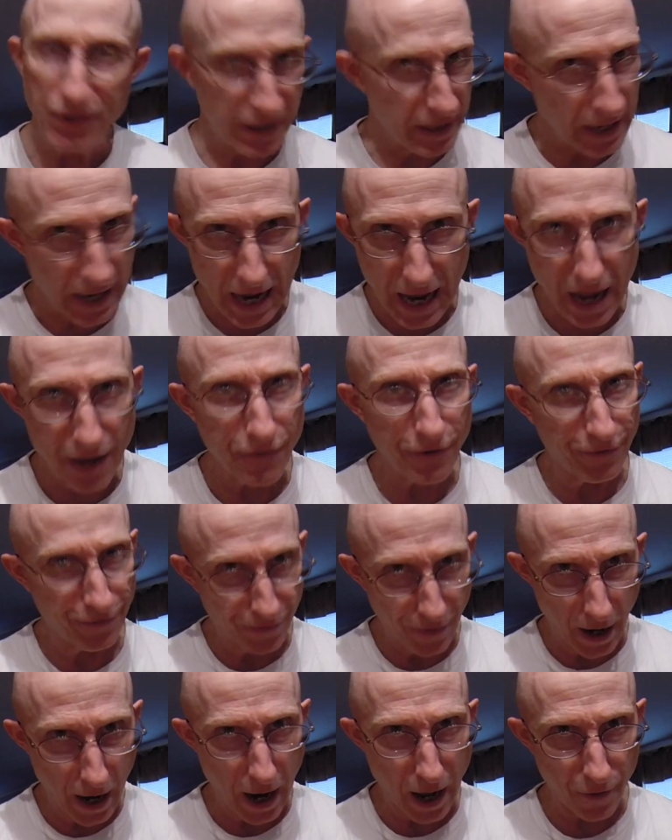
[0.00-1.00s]
didn't have a
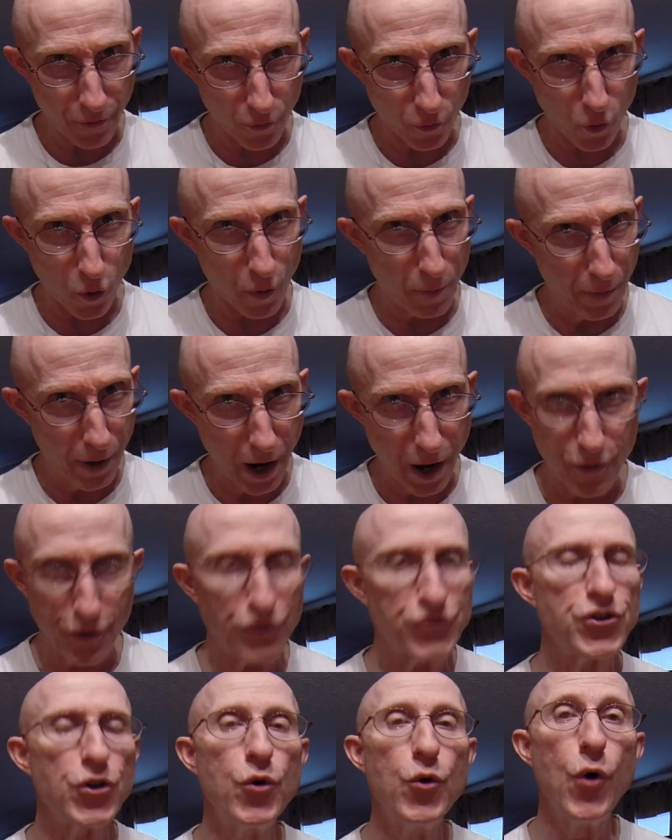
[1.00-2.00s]
father or
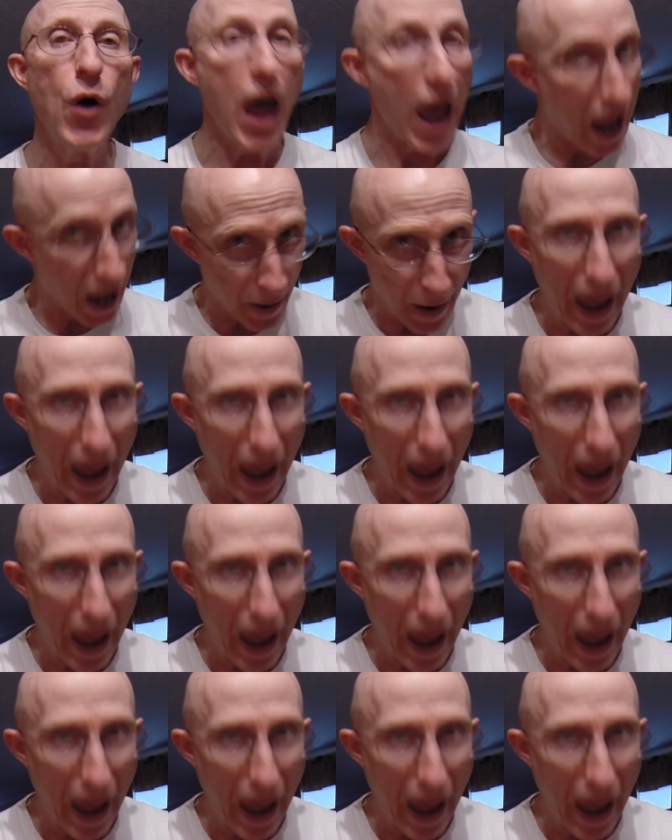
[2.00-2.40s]
mother to